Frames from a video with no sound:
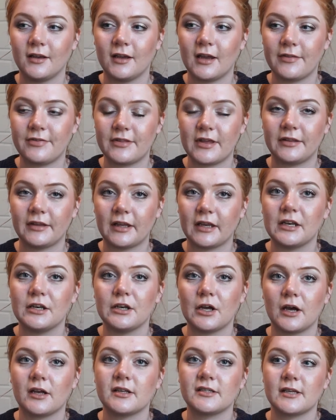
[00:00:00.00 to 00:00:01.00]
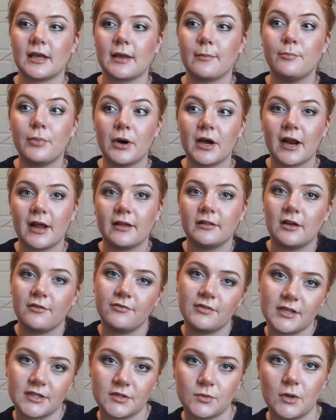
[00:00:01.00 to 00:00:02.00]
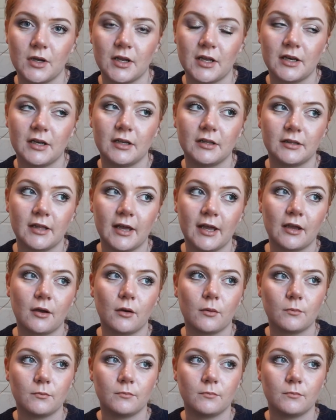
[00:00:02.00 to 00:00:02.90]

and then like not say, but I love this one like